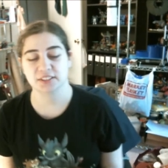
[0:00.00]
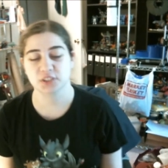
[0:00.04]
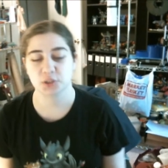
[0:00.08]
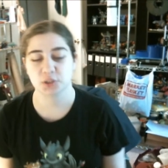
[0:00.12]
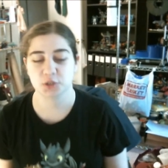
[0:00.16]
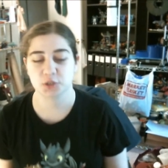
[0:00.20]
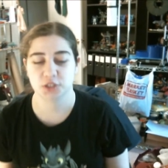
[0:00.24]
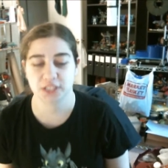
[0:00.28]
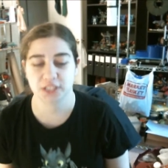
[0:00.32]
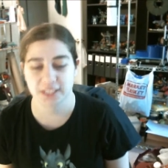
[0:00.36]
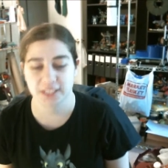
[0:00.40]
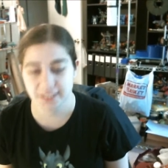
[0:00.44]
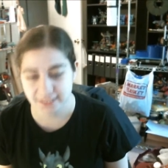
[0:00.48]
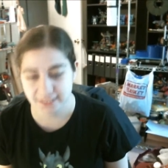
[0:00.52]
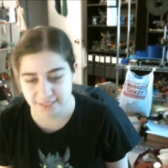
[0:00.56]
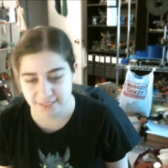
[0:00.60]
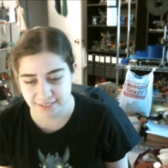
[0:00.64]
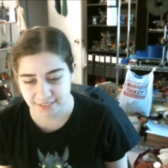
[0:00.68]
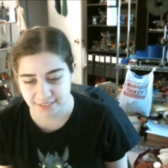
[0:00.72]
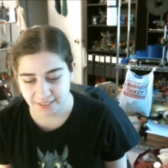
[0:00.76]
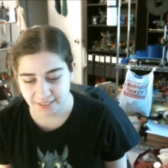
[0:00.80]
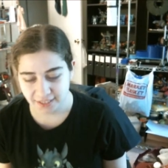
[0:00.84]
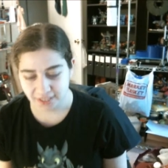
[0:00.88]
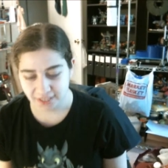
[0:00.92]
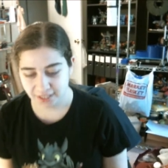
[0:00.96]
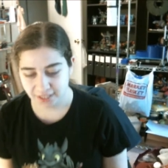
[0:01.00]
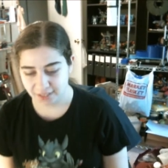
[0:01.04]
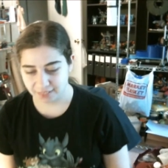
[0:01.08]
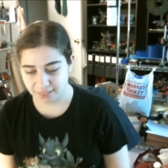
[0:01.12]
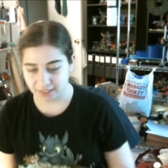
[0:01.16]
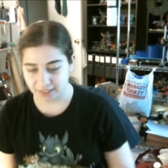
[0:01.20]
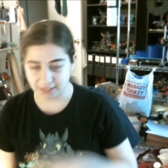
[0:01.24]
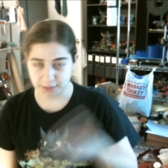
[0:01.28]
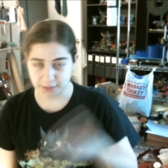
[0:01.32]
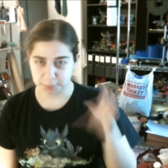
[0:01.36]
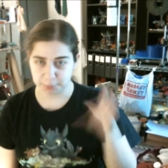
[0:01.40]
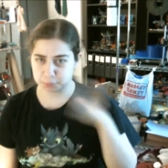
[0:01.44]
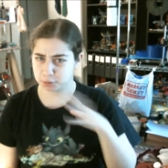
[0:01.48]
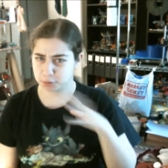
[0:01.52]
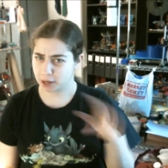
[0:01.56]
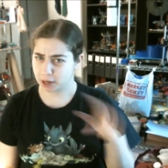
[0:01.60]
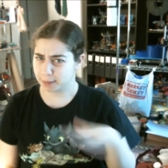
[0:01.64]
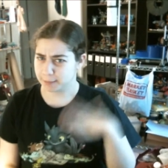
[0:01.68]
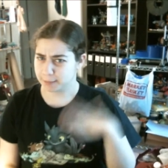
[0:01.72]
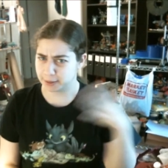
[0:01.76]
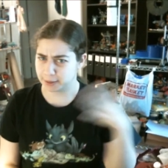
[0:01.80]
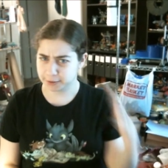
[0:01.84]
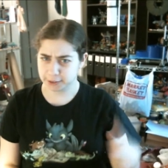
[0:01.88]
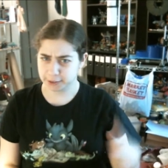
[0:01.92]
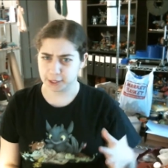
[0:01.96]
So she is, like, the
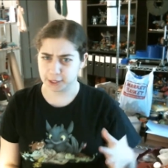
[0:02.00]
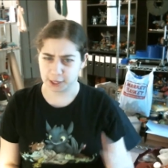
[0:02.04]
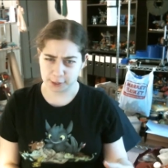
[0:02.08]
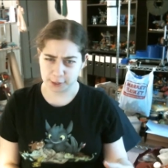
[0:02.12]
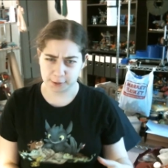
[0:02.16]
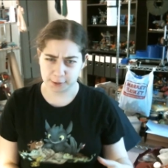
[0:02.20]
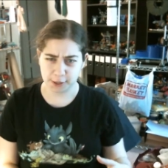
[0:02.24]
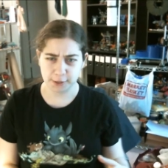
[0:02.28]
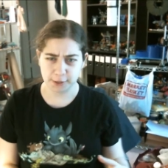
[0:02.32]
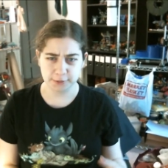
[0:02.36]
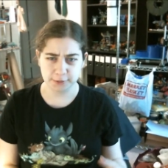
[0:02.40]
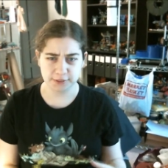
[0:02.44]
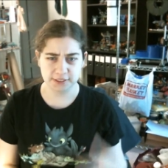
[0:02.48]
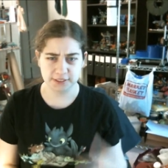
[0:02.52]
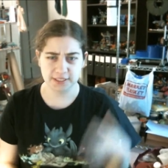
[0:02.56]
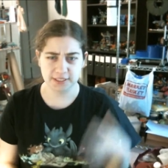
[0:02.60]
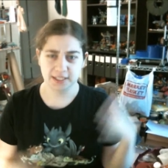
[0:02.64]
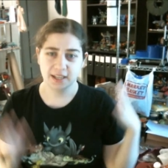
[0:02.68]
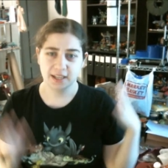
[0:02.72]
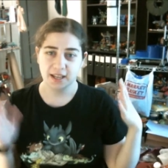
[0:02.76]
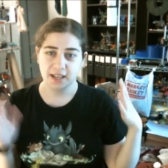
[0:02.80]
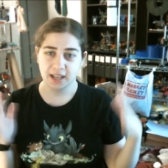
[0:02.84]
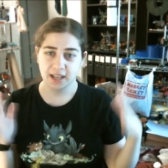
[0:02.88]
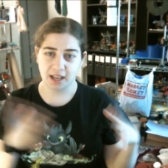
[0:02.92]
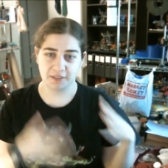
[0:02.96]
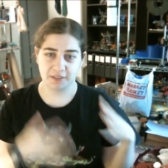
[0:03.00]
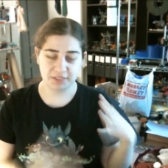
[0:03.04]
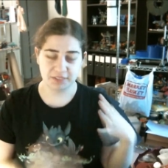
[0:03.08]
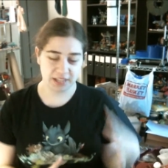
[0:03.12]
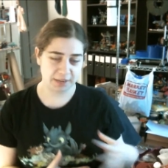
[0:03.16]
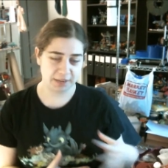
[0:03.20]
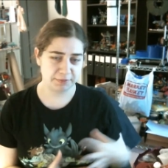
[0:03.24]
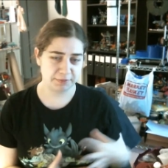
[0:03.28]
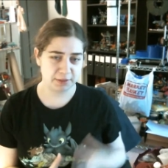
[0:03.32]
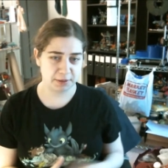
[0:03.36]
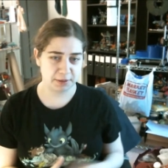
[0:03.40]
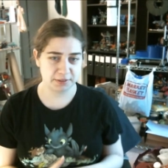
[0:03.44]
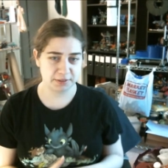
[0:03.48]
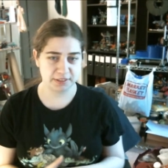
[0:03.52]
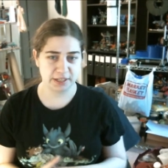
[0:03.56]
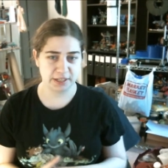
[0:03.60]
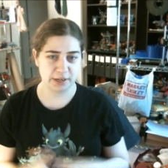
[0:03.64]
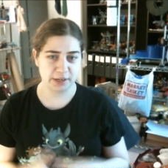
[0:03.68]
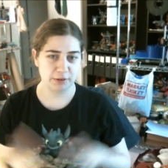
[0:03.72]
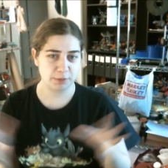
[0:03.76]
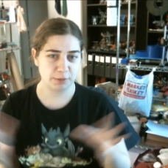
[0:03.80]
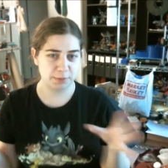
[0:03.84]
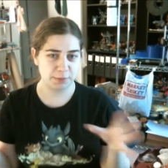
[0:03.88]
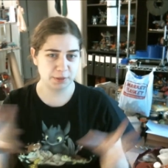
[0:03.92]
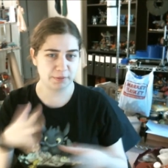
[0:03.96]
primary co-host of the After Hours
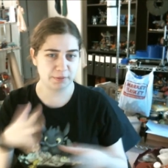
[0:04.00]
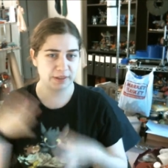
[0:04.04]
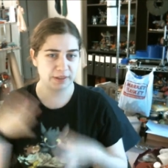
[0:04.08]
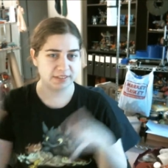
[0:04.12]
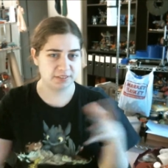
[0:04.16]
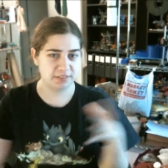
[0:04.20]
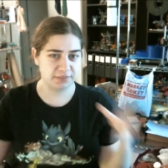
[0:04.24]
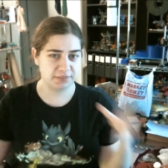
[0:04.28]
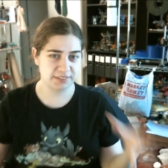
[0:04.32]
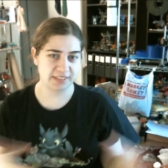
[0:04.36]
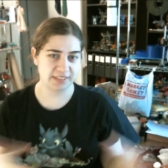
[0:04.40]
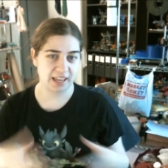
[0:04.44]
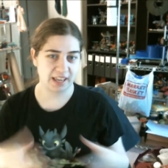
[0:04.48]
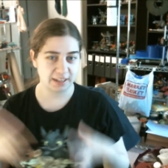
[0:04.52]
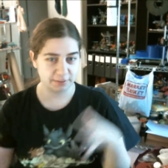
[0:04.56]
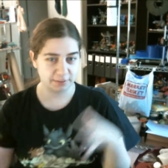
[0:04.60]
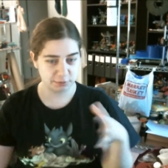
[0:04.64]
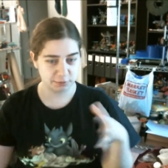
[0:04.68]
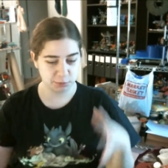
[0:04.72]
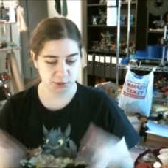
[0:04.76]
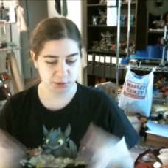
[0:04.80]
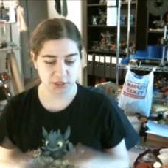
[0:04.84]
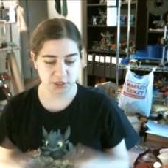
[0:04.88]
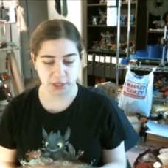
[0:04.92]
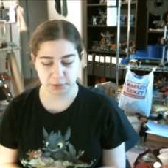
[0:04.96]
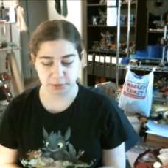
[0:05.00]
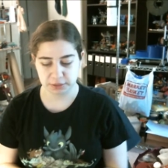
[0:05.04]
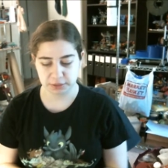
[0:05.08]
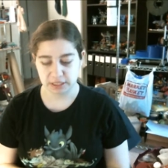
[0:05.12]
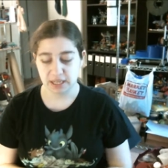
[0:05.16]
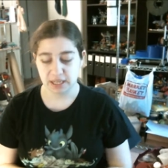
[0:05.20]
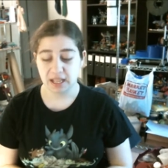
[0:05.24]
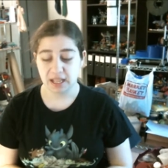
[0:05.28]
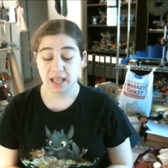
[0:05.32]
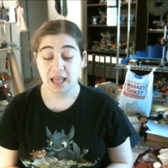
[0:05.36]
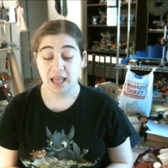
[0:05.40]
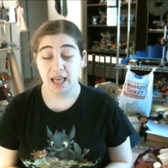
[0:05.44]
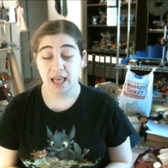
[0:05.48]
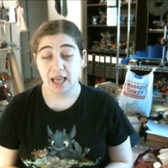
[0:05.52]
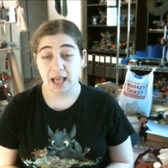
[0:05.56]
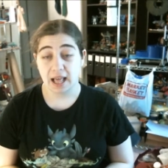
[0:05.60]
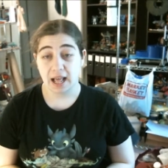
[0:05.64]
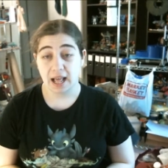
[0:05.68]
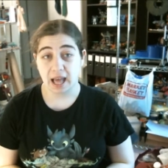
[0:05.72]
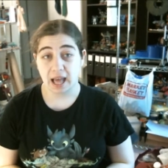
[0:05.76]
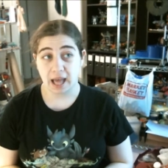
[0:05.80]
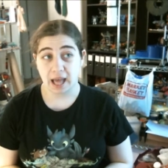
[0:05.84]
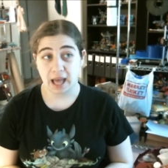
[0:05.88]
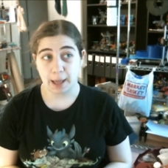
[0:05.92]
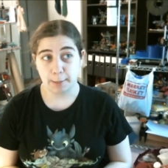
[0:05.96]
Nanny group, and the rest of us kind of switch
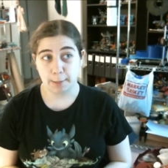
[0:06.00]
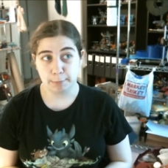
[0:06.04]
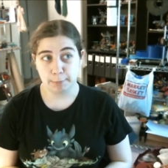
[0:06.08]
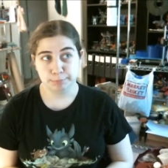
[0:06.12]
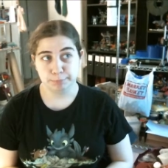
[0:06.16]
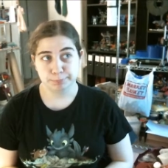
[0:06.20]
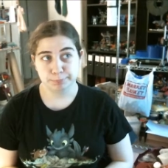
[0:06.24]
out.